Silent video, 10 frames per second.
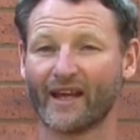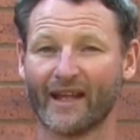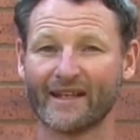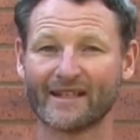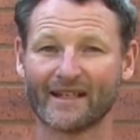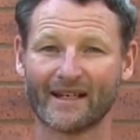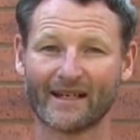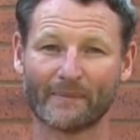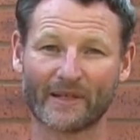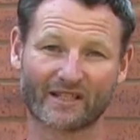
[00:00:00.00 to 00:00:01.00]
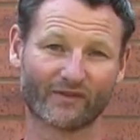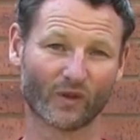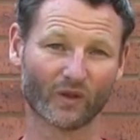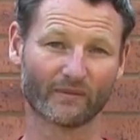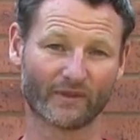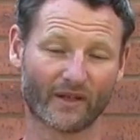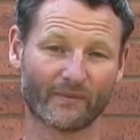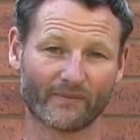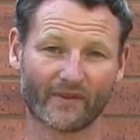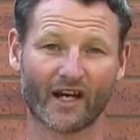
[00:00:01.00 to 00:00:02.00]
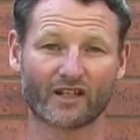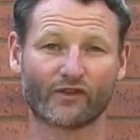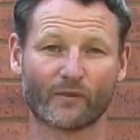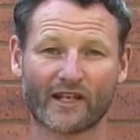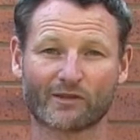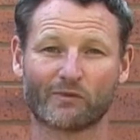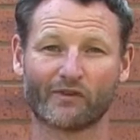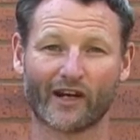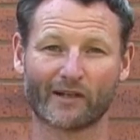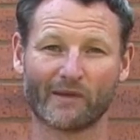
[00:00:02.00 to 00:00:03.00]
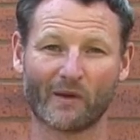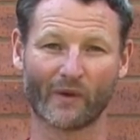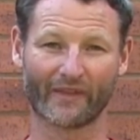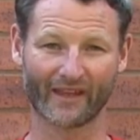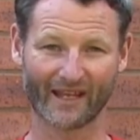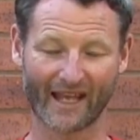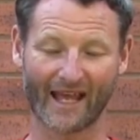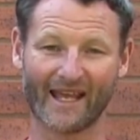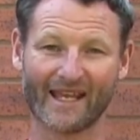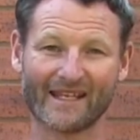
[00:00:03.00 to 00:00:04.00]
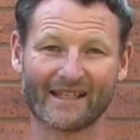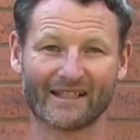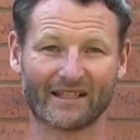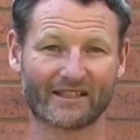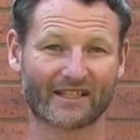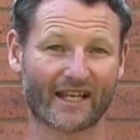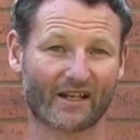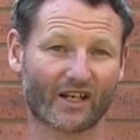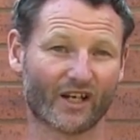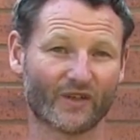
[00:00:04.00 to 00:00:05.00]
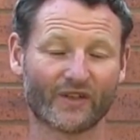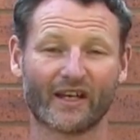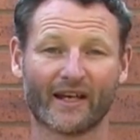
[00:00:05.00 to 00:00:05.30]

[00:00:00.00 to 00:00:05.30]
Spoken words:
And best of all, Hydraform has provided me with a discount code